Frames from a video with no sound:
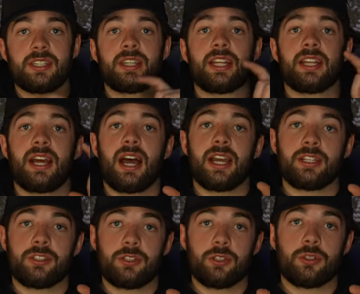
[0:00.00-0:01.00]
than I
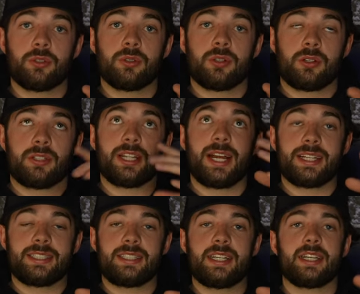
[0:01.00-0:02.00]
do, or that I
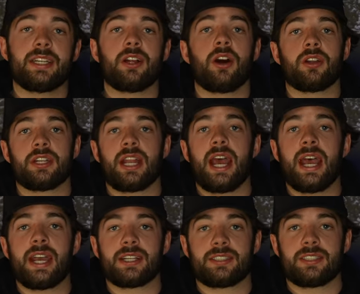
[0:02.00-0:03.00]
did on an
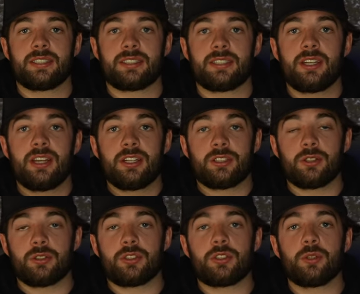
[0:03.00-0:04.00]
Axis. So
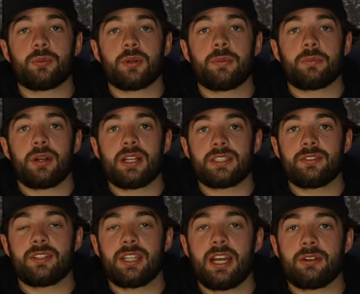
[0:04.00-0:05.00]
it's super impressive
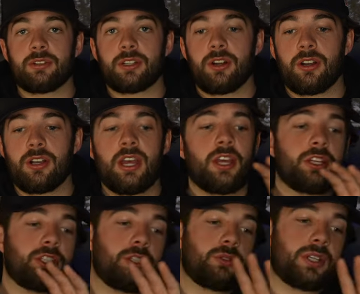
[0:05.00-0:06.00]
in that regard.
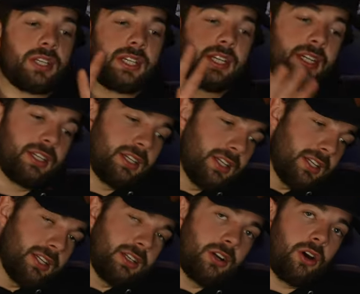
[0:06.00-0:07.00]
You can get
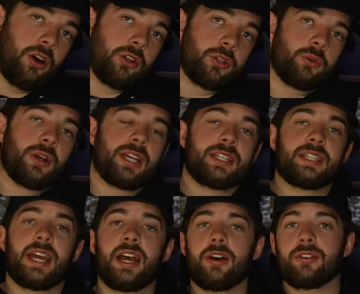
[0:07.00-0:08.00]
all the way
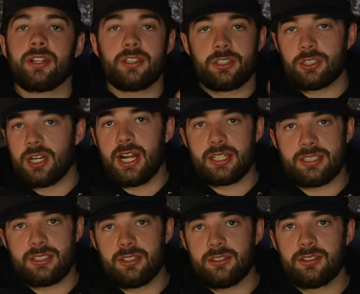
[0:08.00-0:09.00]
down and the track's
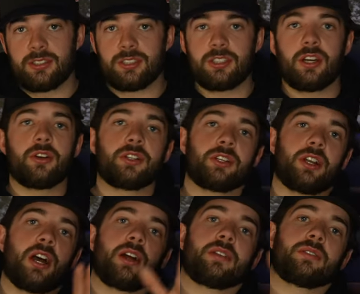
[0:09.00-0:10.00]
still in the snow. You're
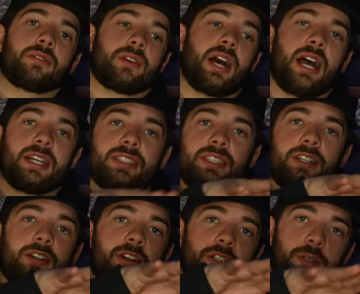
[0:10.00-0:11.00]
not high
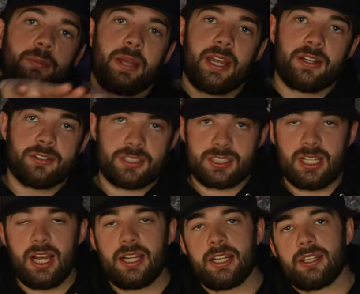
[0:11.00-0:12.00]
centered on your panel
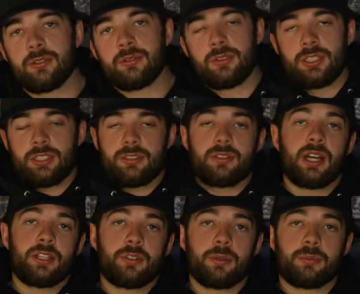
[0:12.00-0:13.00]
sliding, which
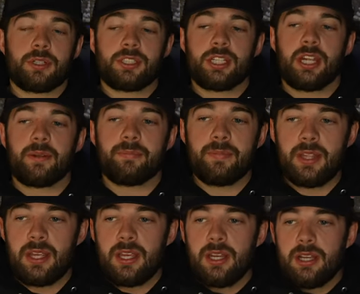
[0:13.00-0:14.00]
I do appreciate.
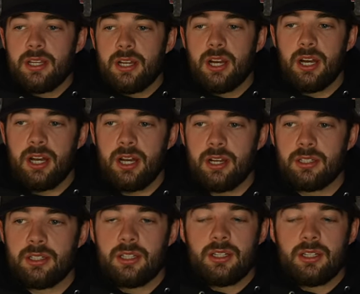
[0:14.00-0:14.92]
Uh,